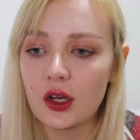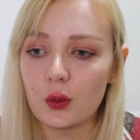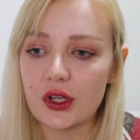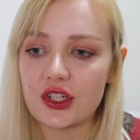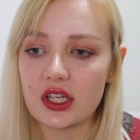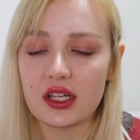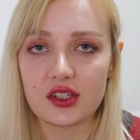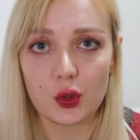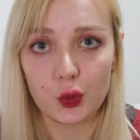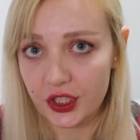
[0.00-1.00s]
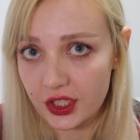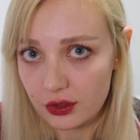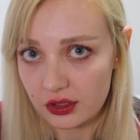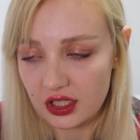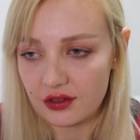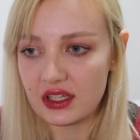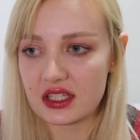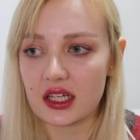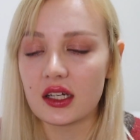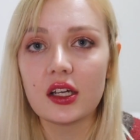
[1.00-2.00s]
which is the working holiday
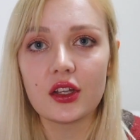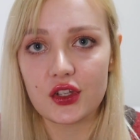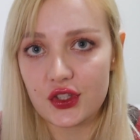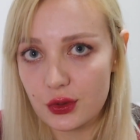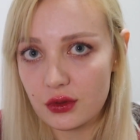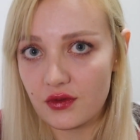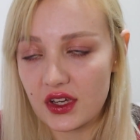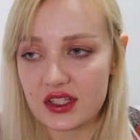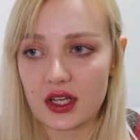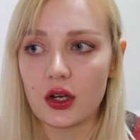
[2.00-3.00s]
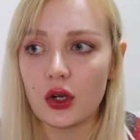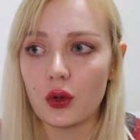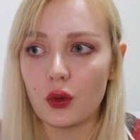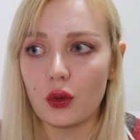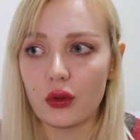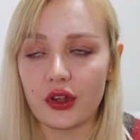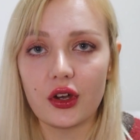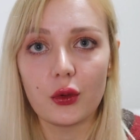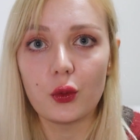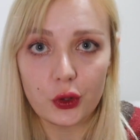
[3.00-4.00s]
visa, the student visa, or
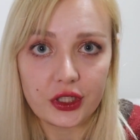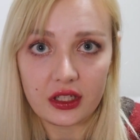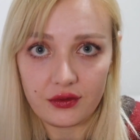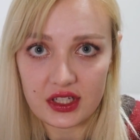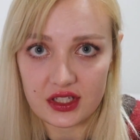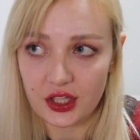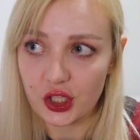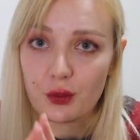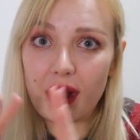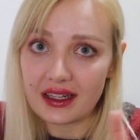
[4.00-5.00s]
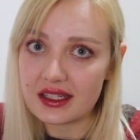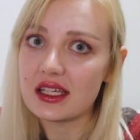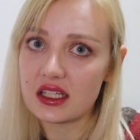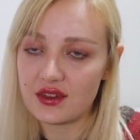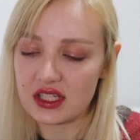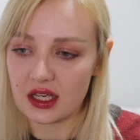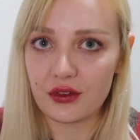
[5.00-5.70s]
the working visa, the Humanities Visa.